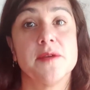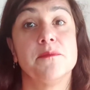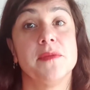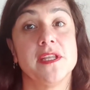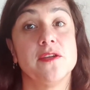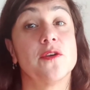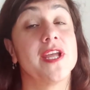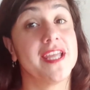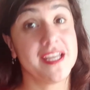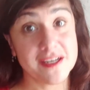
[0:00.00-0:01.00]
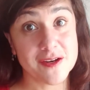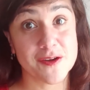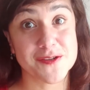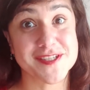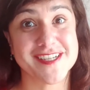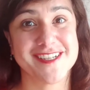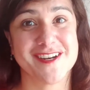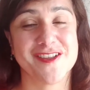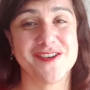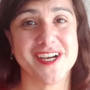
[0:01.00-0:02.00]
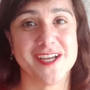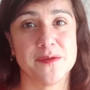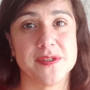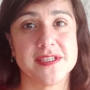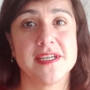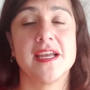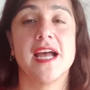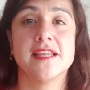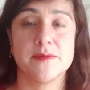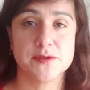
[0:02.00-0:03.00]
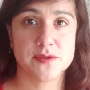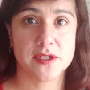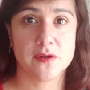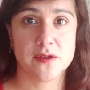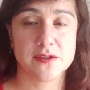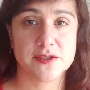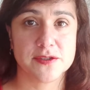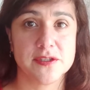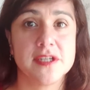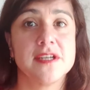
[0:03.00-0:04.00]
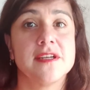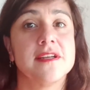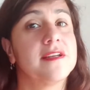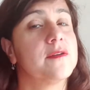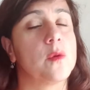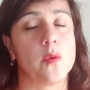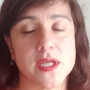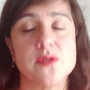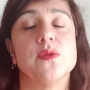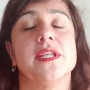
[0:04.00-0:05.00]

meet your in-laws in another language, adapt to the culture, we do it